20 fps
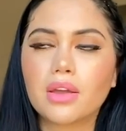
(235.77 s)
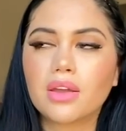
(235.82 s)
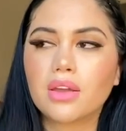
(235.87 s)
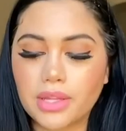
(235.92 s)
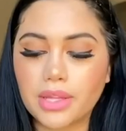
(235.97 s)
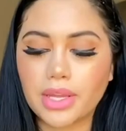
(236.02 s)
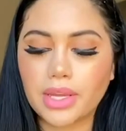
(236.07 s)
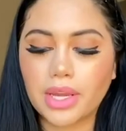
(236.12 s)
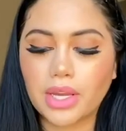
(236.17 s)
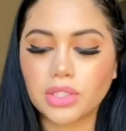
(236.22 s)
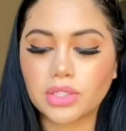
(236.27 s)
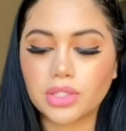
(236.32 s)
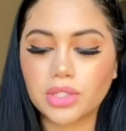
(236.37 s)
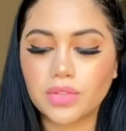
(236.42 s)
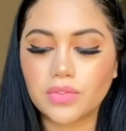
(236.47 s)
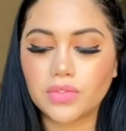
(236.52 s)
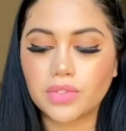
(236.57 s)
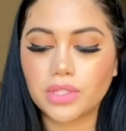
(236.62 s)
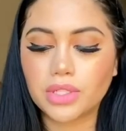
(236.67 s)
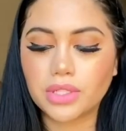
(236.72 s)
And like, I should
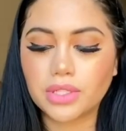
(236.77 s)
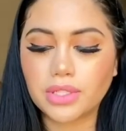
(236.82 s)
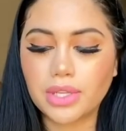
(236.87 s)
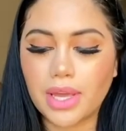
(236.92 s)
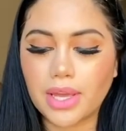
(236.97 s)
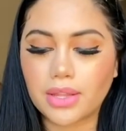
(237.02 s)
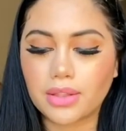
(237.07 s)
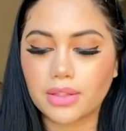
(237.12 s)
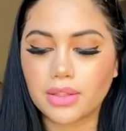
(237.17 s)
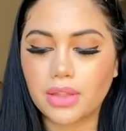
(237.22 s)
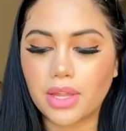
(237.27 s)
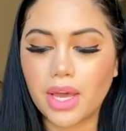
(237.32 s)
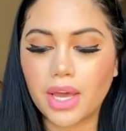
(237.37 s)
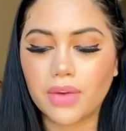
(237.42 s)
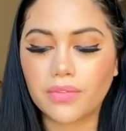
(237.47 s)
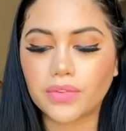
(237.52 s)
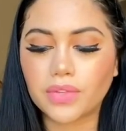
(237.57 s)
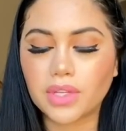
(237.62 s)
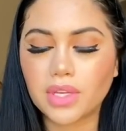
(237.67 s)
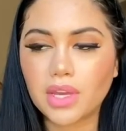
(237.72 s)
have just like
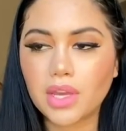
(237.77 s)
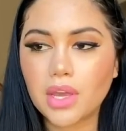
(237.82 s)
left,